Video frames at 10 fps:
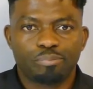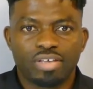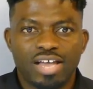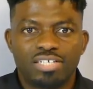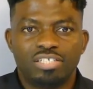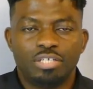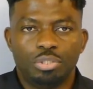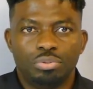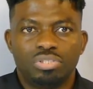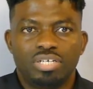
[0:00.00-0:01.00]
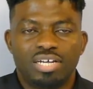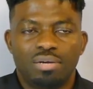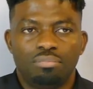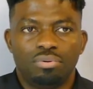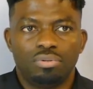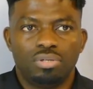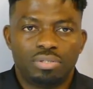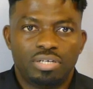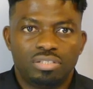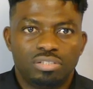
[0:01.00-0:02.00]
actually using the camera.
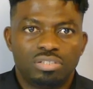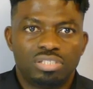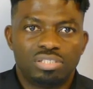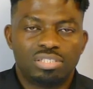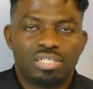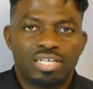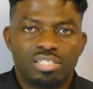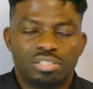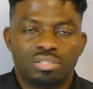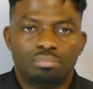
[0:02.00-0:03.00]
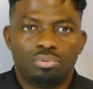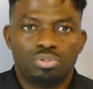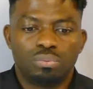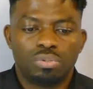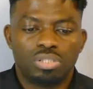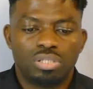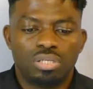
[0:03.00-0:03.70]
It just sounds like it's just a buzzword,